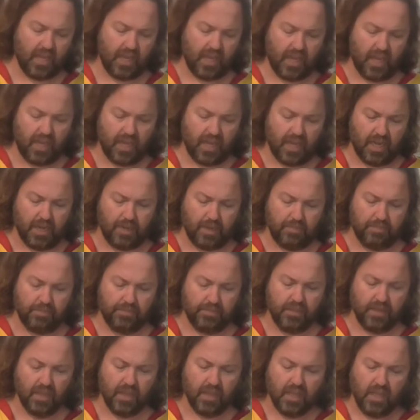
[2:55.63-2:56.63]

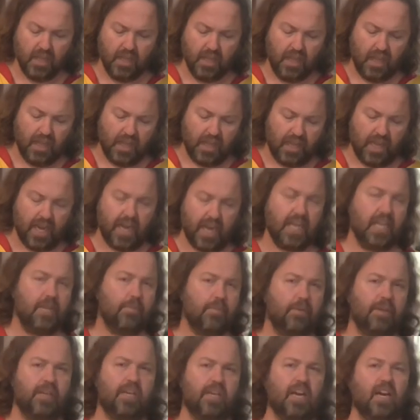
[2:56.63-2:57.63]
and
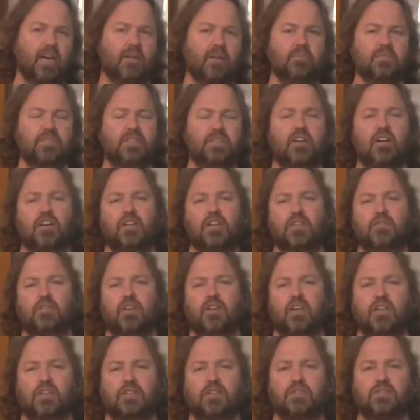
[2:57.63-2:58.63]
he becomes kind of
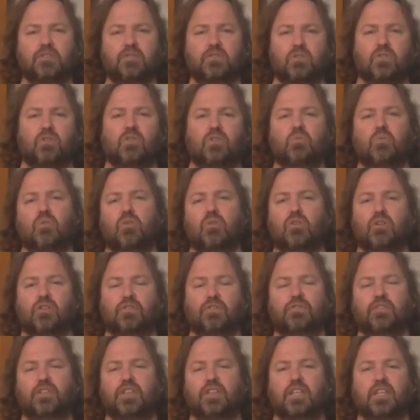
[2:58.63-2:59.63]
like a
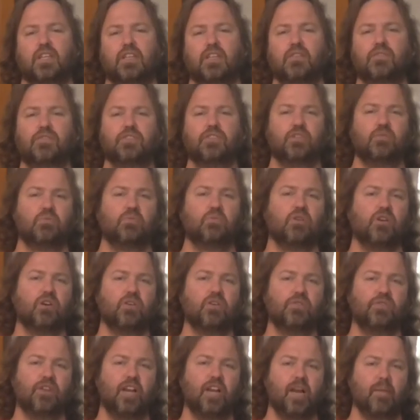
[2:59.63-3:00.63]
stalwart for the
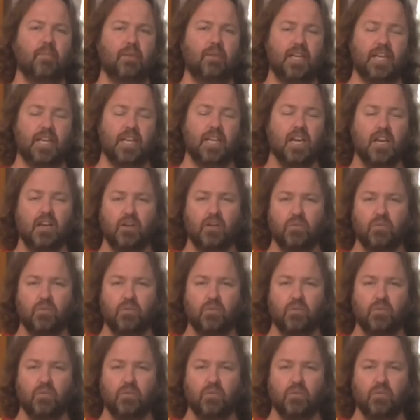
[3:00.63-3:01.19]
royal family.